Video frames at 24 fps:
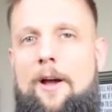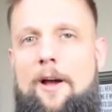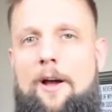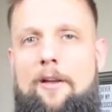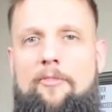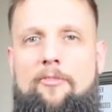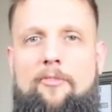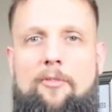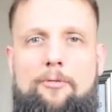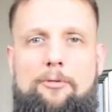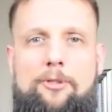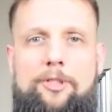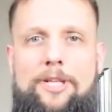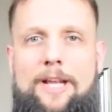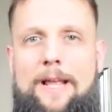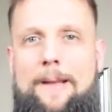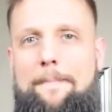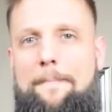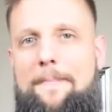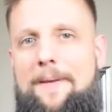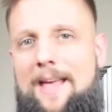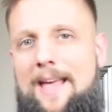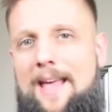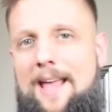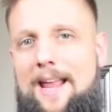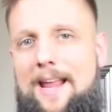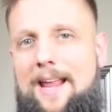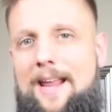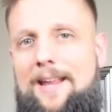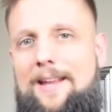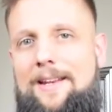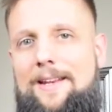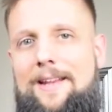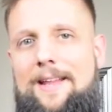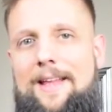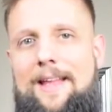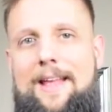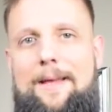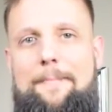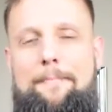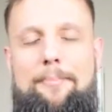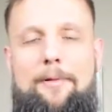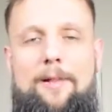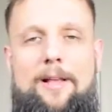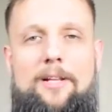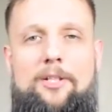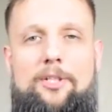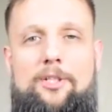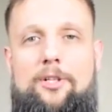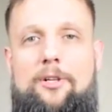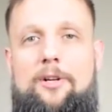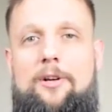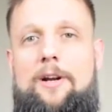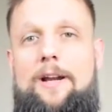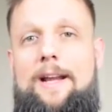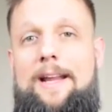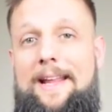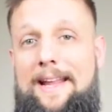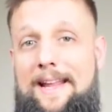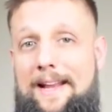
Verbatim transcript: associate pain and pleasure